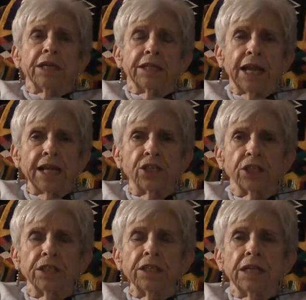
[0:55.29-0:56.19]

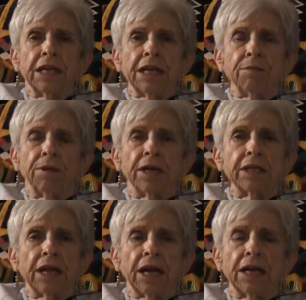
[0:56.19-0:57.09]
Nation.
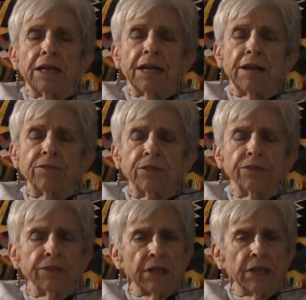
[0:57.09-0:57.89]
But after